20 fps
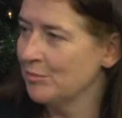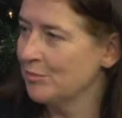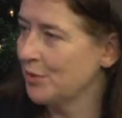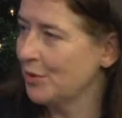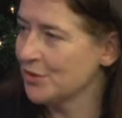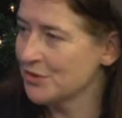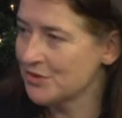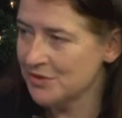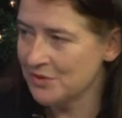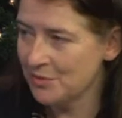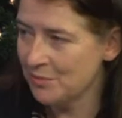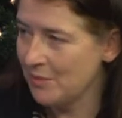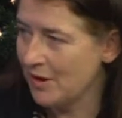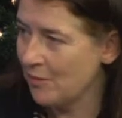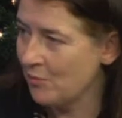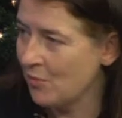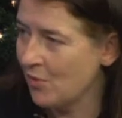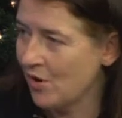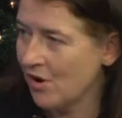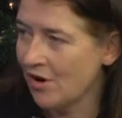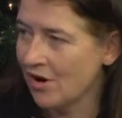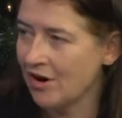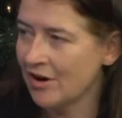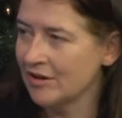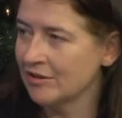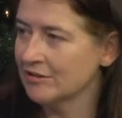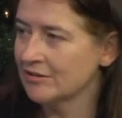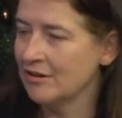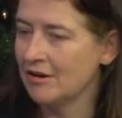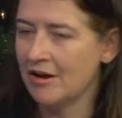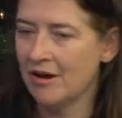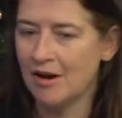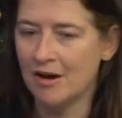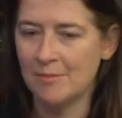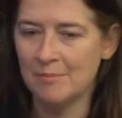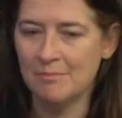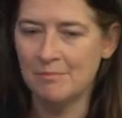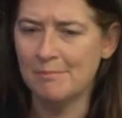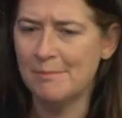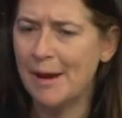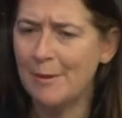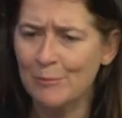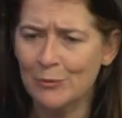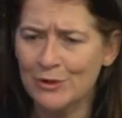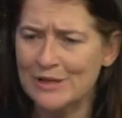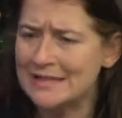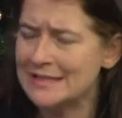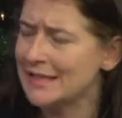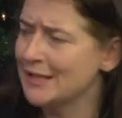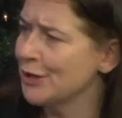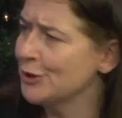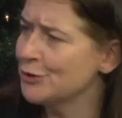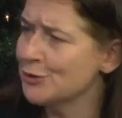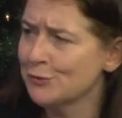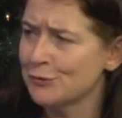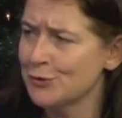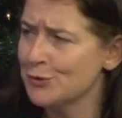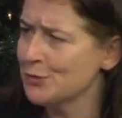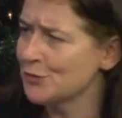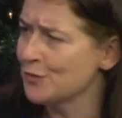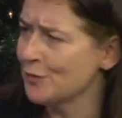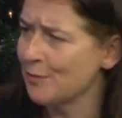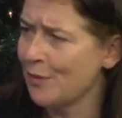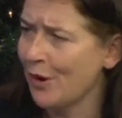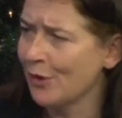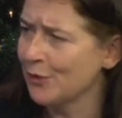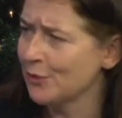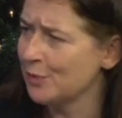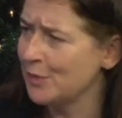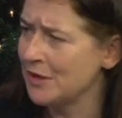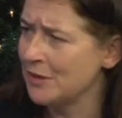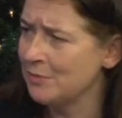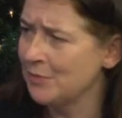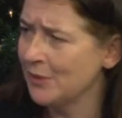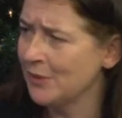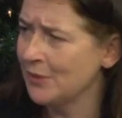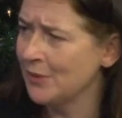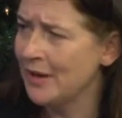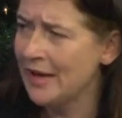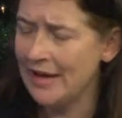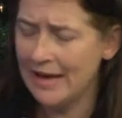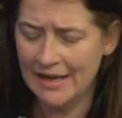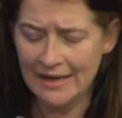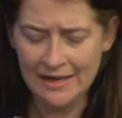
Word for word: personal memoir, um, memories and interviews from other people,